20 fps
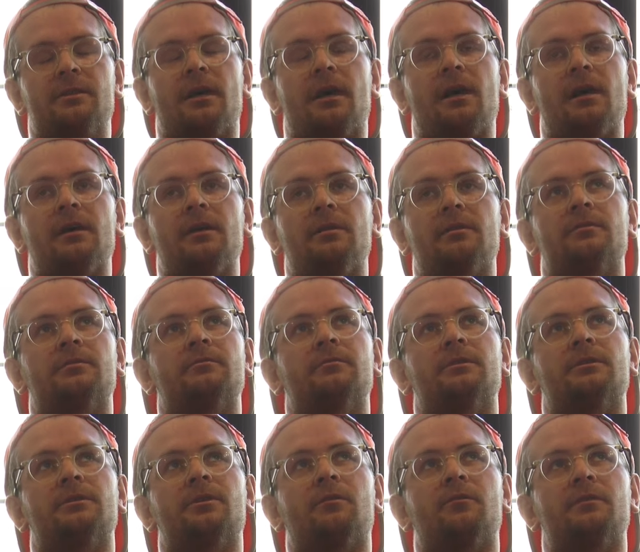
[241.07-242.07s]
die,
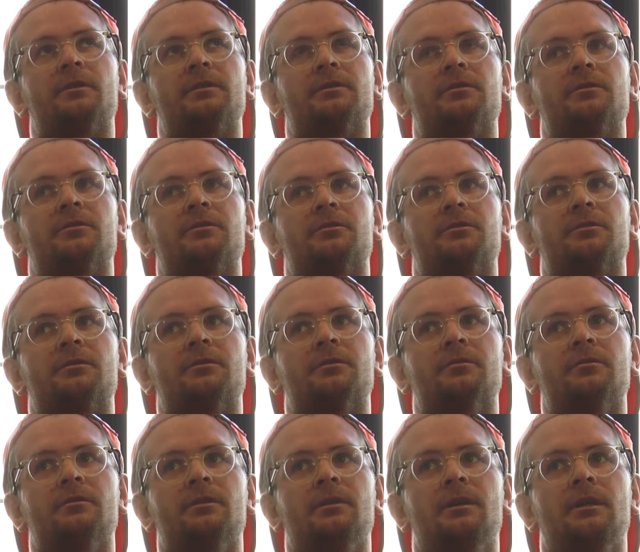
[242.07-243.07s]
which hopefully isn't too
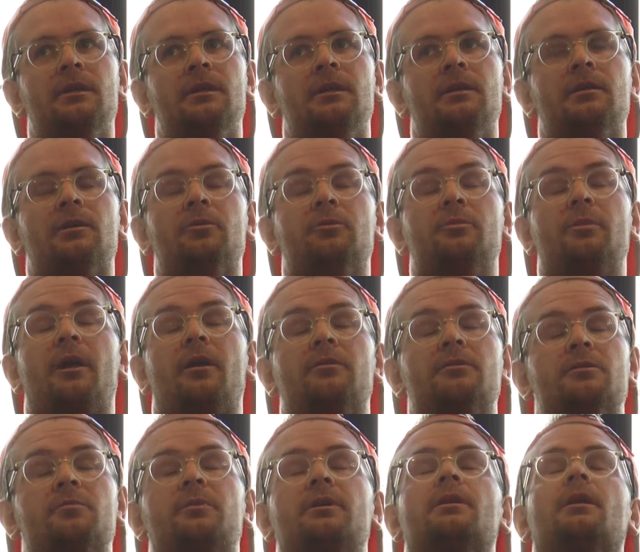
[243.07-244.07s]
soon, I'll
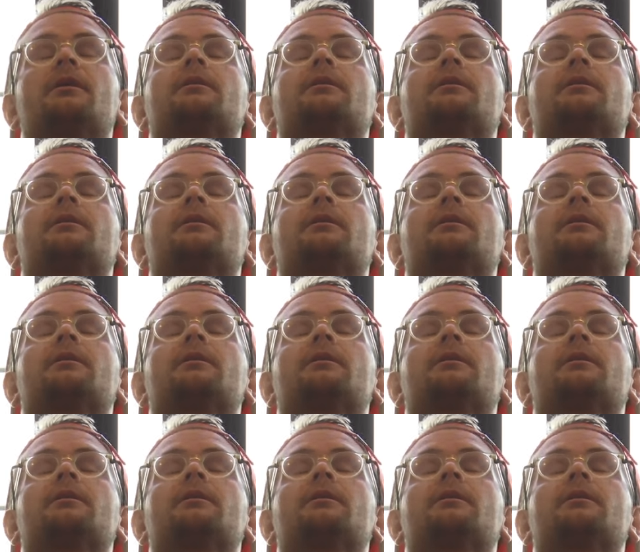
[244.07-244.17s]
just be